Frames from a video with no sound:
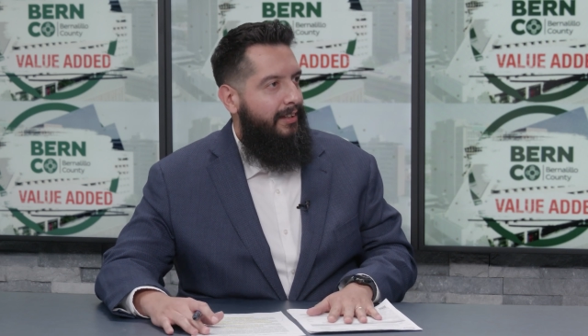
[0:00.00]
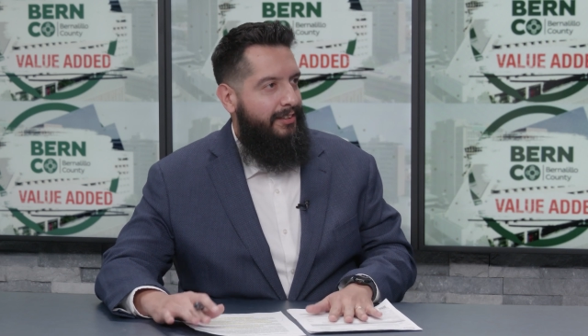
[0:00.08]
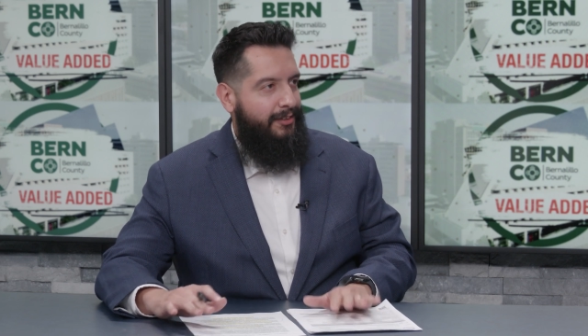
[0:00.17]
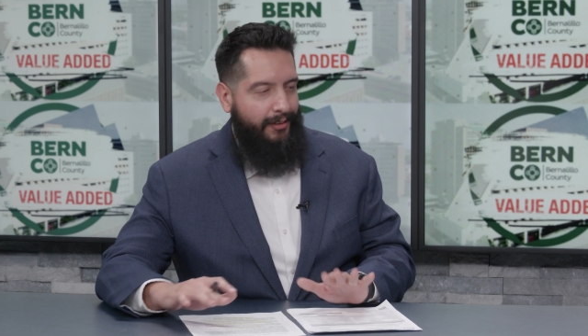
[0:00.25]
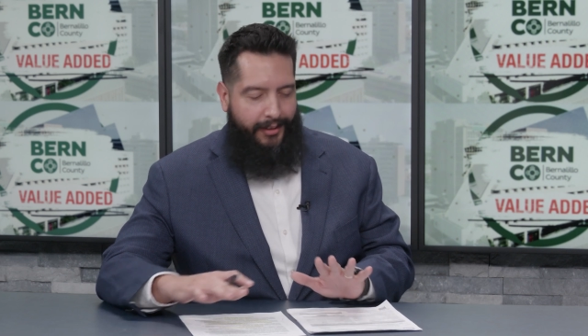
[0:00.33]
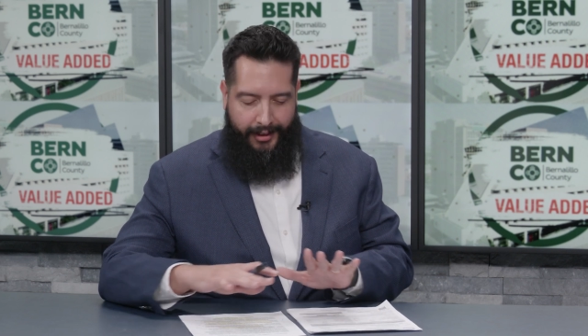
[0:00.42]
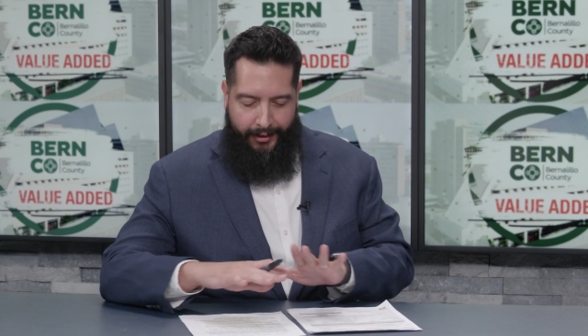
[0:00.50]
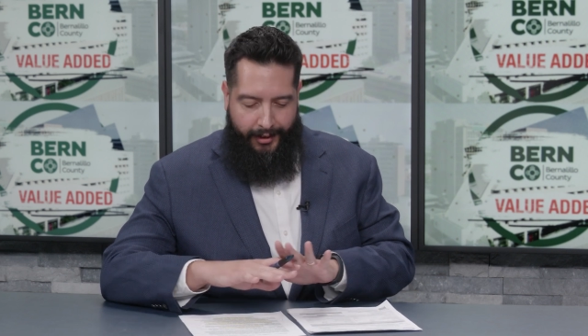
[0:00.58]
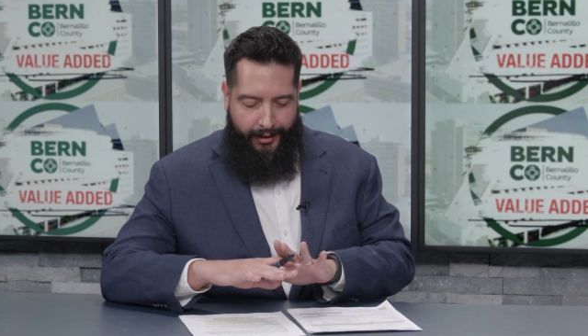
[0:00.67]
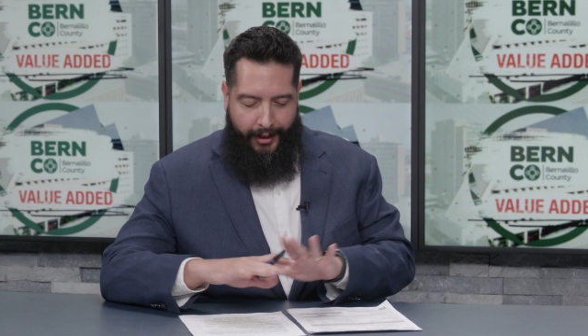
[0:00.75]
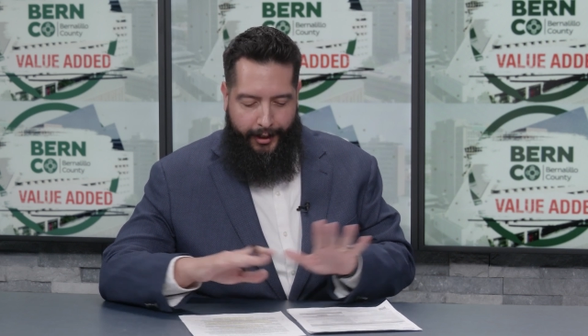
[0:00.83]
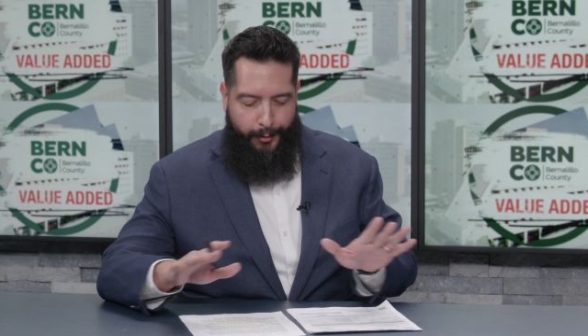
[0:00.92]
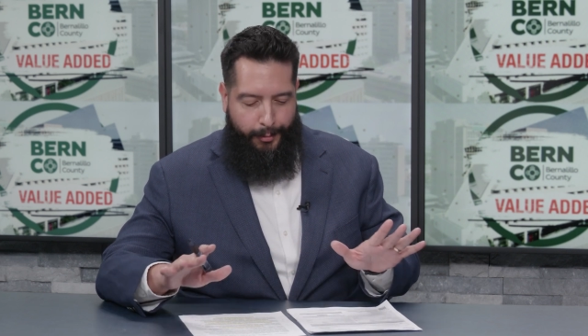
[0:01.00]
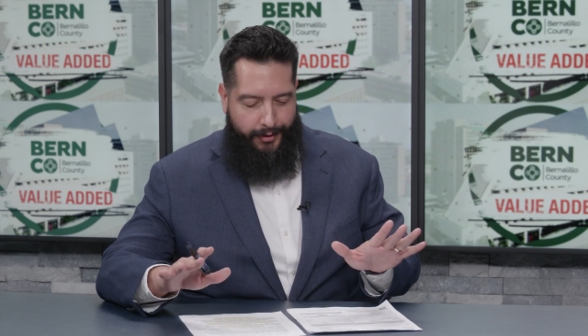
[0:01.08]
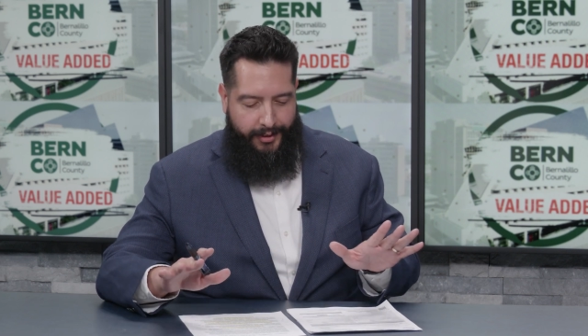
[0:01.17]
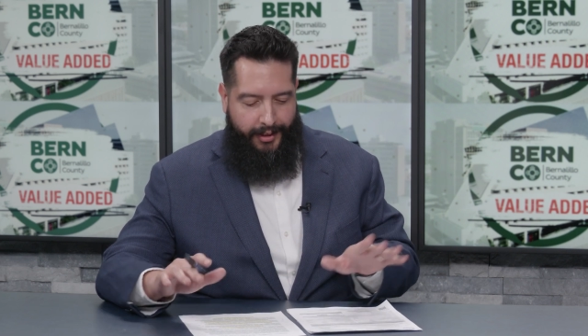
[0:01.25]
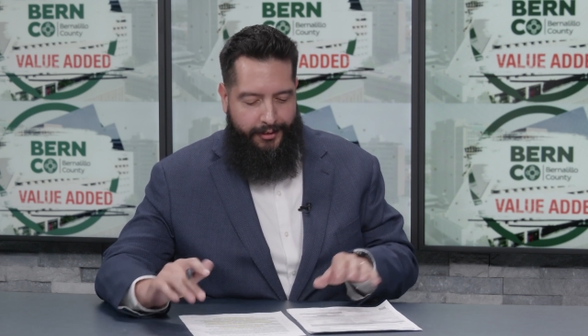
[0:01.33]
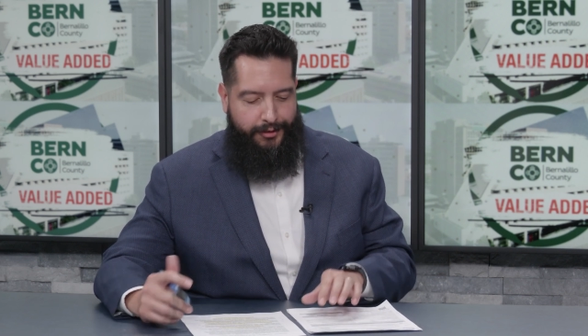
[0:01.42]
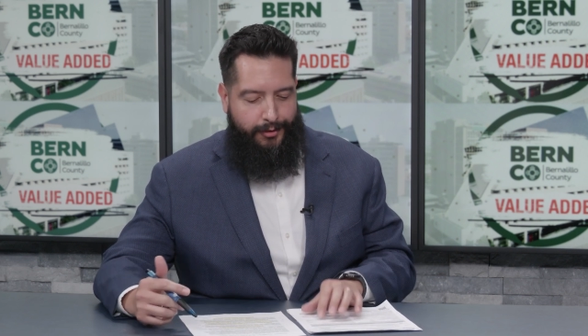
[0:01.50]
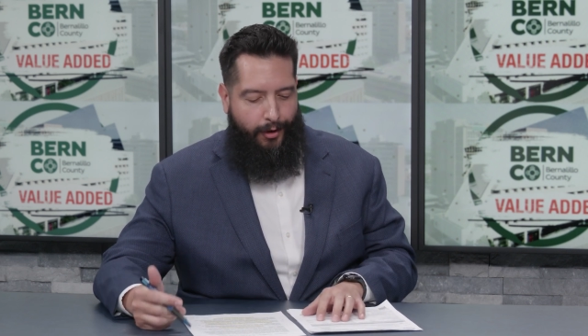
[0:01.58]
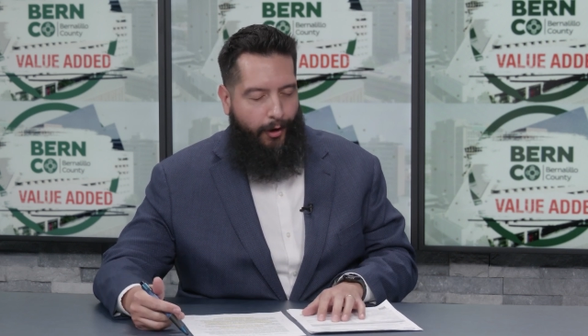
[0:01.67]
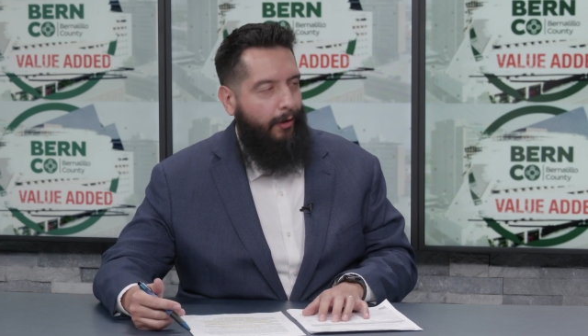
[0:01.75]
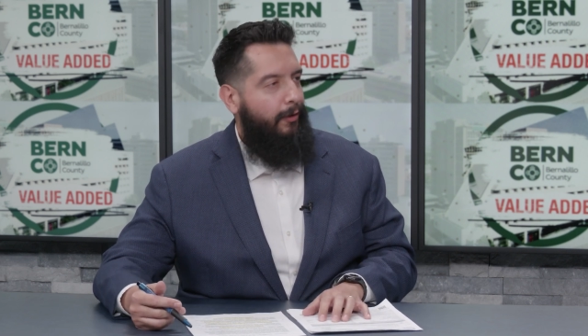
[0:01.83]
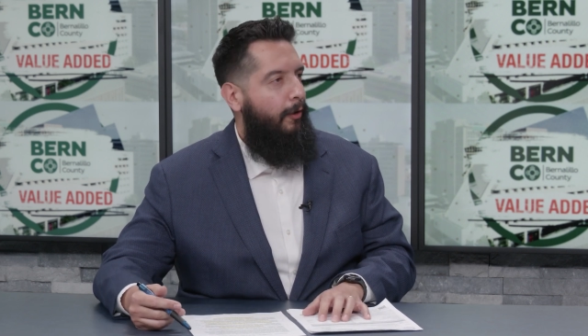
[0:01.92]
So it kind of pertains to
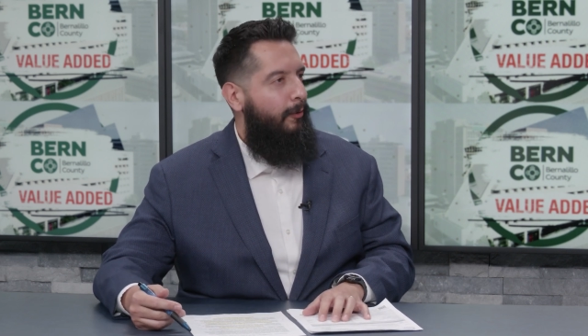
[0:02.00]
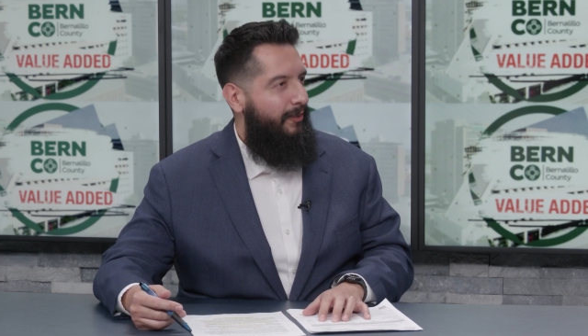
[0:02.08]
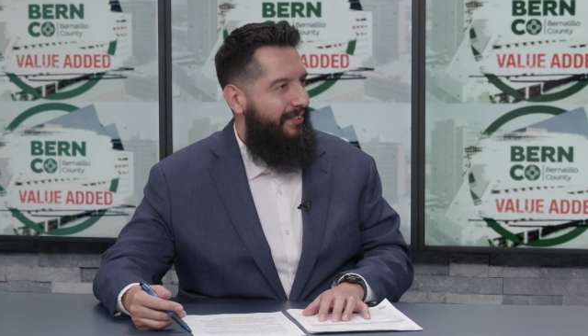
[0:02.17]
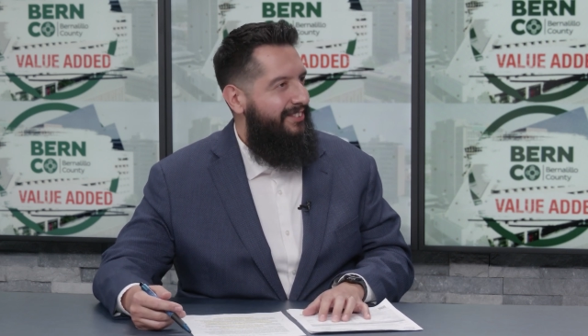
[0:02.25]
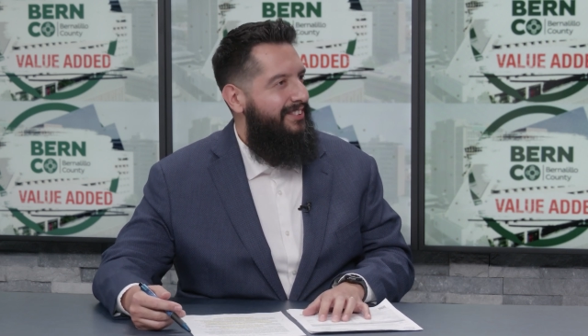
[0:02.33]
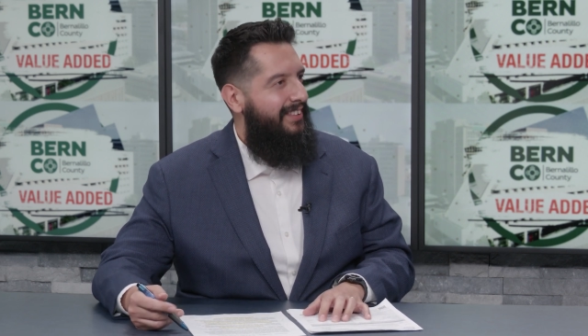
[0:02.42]
all owners.